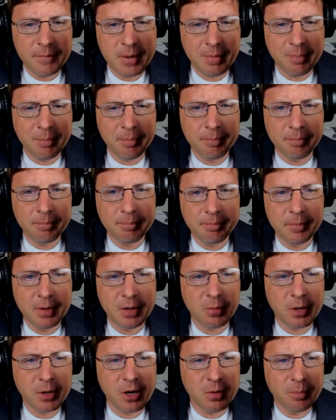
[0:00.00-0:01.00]
Yep,
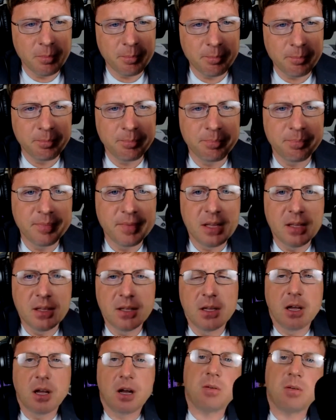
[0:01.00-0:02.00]
here we go.
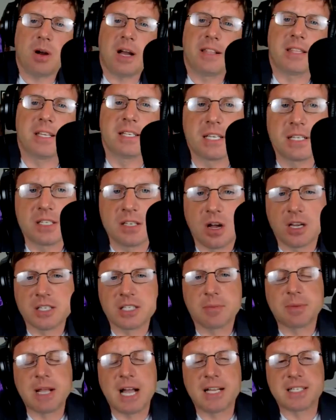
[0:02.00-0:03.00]
All right, this is
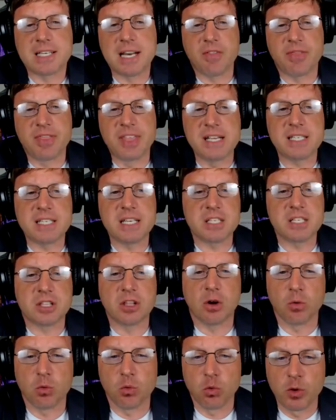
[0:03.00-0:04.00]
awesome, guys. Now, this is
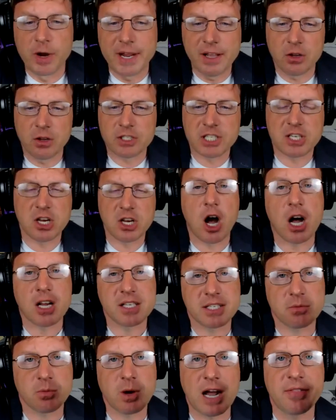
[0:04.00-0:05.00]
the real
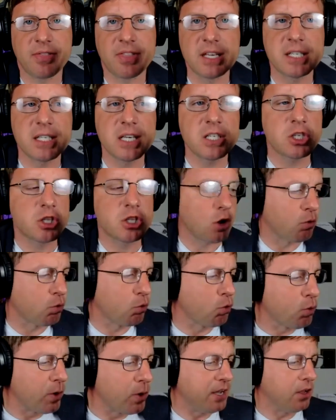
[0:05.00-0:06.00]
sauce, right? This is the
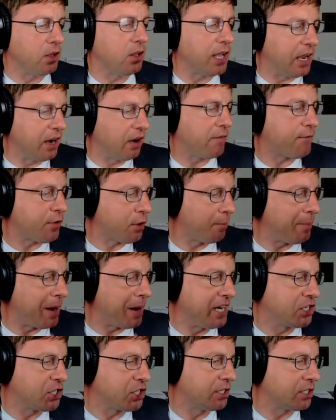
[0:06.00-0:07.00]
real
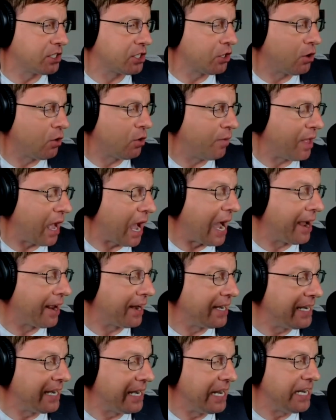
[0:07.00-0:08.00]
information. So,
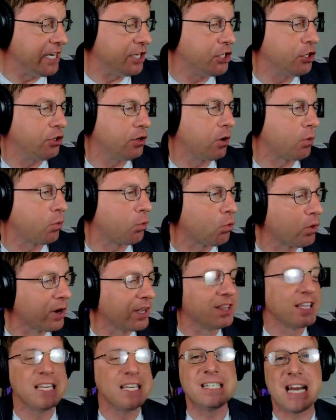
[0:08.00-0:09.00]
I need you to
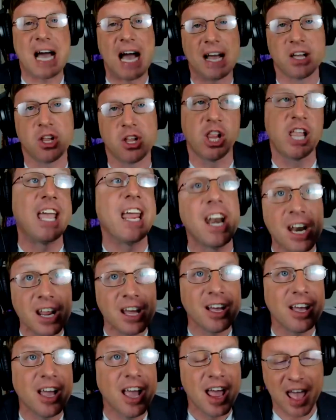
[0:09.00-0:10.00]
really dial
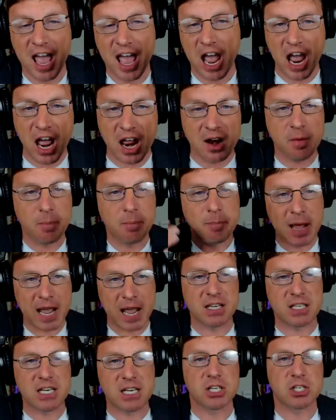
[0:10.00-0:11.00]
in and
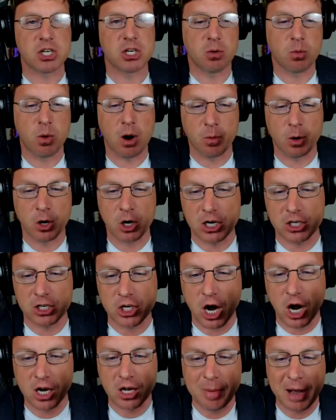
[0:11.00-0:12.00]
pay attention to what we're going to
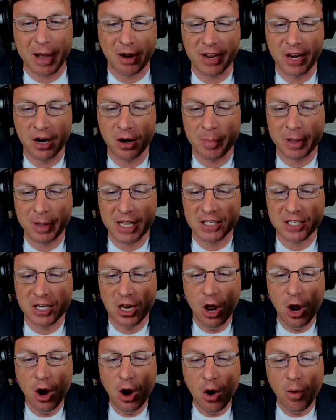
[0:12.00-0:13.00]
talk about here because
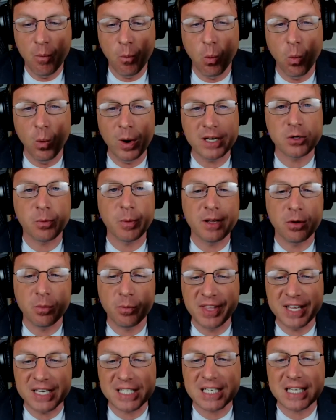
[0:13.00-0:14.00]
once we,
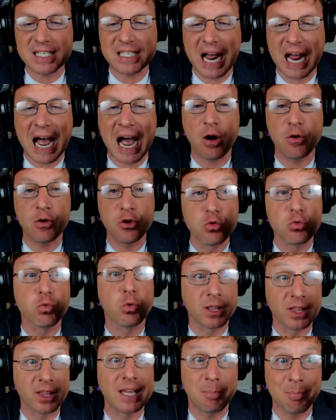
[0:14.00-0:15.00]
this is how you
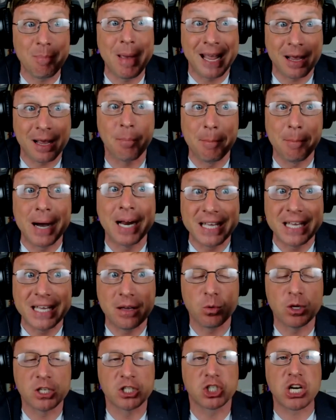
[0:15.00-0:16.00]
really make
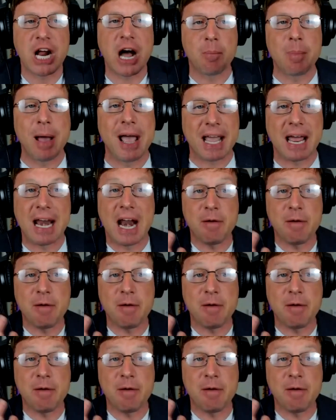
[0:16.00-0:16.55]
money with Shao Bank.